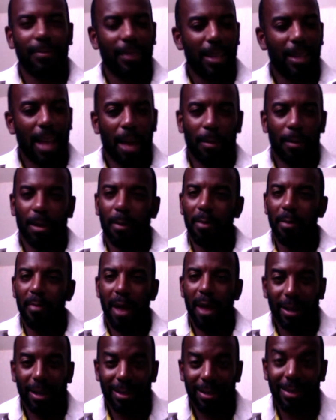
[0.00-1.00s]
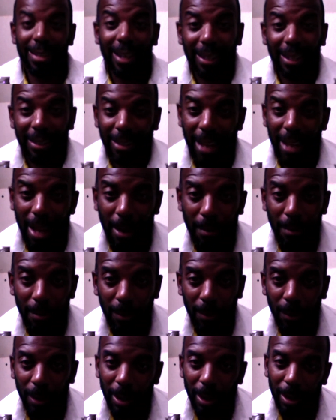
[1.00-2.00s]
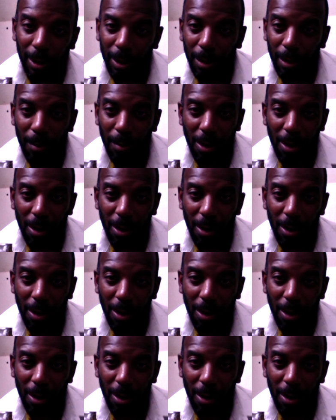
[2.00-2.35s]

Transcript: I'm coming back a second time with a little more